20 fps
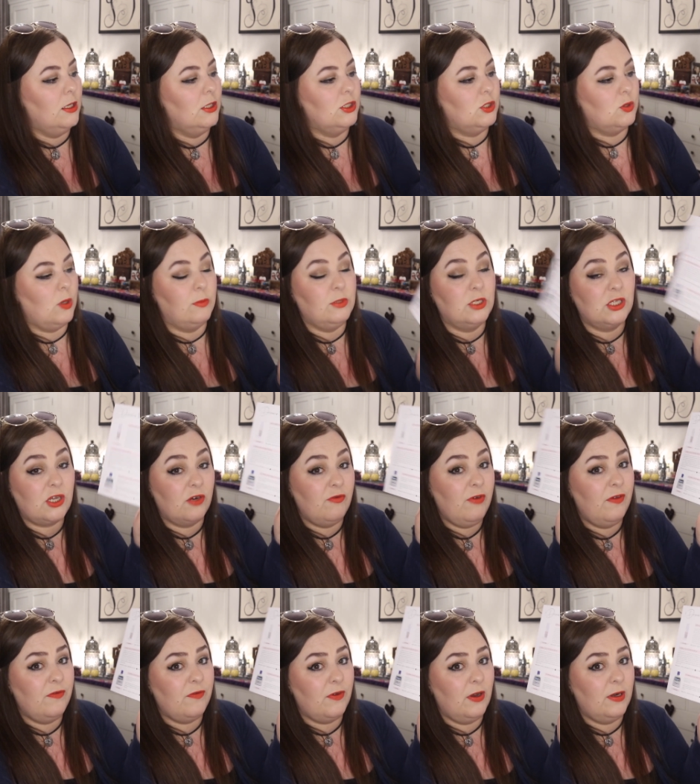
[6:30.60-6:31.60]
So I'm just going
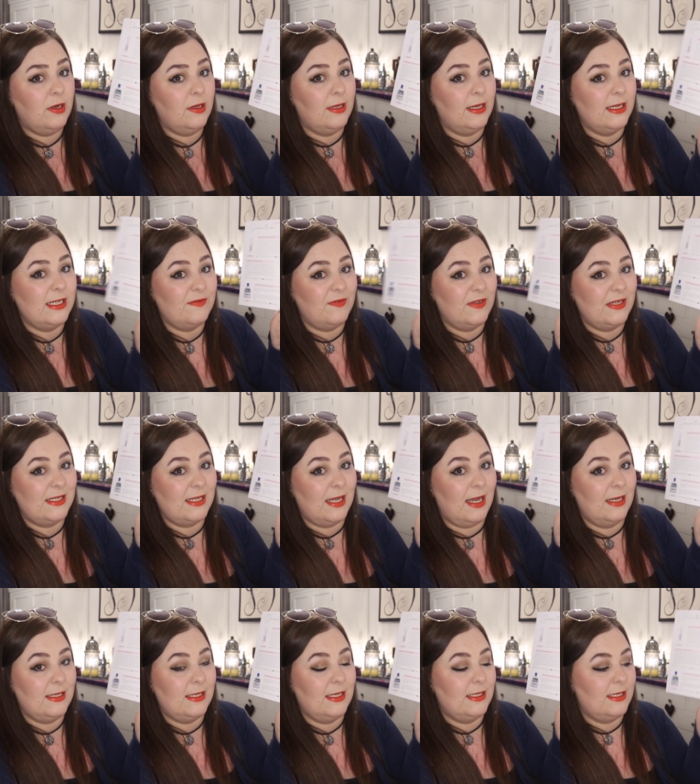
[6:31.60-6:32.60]
to refer to this for
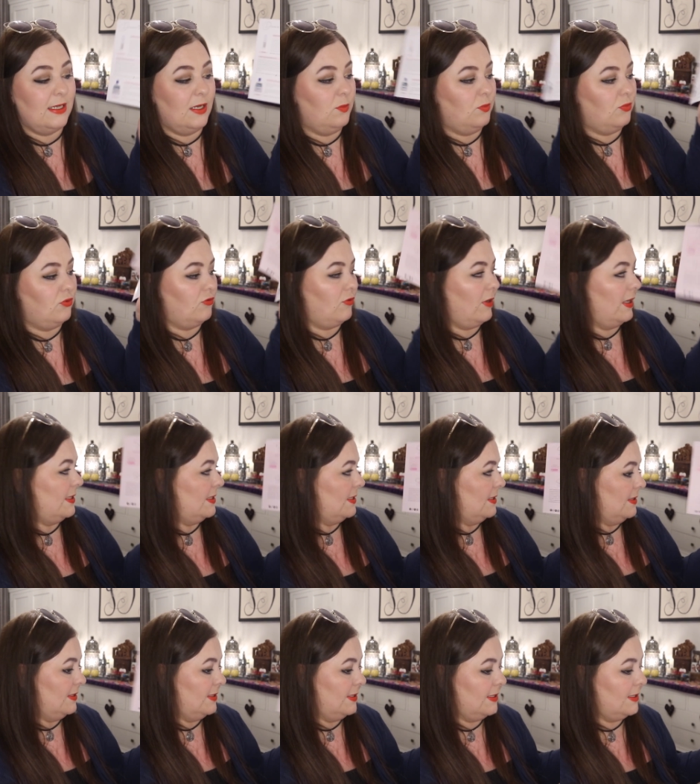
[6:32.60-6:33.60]
sizes and
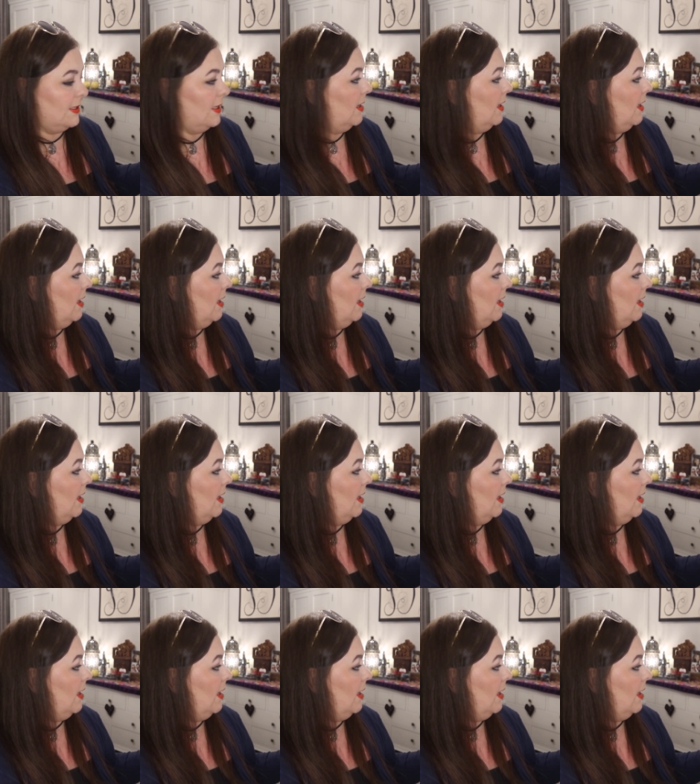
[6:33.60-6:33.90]
prices.